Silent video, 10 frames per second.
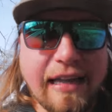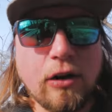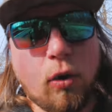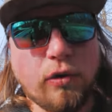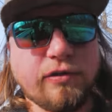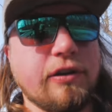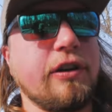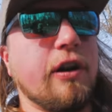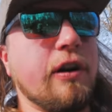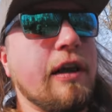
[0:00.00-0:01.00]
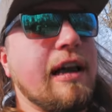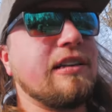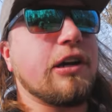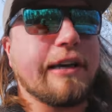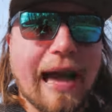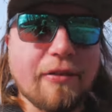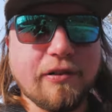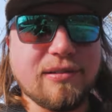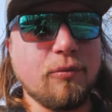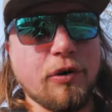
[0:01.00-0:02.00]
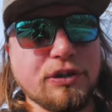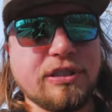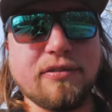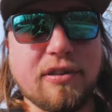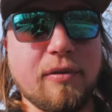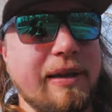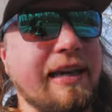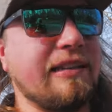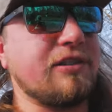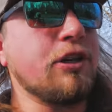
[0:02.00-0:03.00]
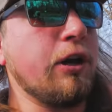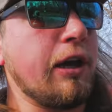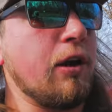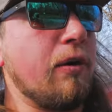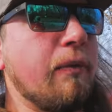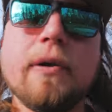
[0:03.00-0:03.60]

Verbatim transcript: get a hole secured, and start gathering some wood and stuff so that we can get this cooking going.